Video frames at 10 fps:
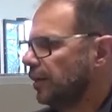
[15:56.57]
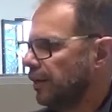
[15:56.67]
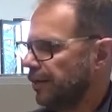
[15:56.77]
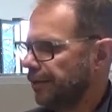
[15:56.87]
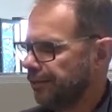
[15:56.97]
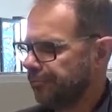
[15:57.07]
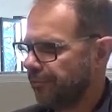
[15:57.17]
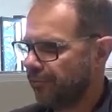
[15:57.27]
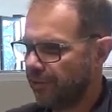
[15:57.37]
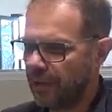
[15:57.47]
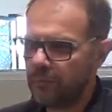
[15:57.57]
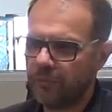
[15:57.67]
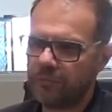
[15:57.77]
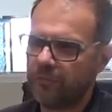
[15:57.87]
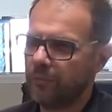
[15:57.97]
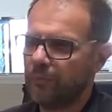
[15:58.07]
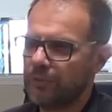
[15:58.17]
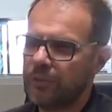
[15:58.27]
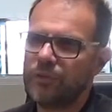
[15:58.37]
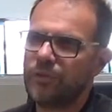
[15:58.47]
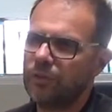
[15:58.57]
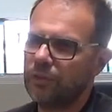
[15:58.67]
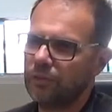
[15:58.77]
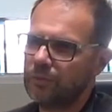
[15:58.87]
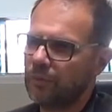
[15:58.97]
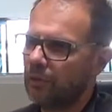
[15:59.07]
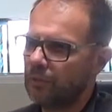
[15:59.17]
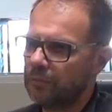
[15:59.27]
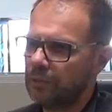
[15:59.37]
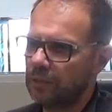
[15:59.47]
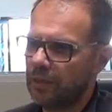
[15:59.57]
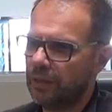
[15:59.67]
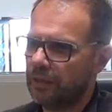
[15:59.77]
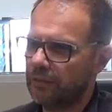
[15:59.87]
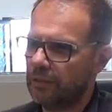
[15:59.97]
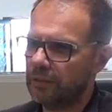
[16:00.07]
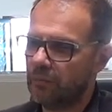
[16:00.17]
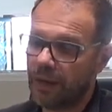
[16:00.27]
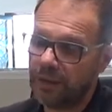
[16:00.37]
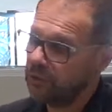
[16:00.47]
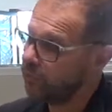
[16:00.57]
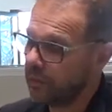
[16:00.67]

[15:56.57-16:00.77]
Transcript: um, framework for positioning those problems in architecture. But I do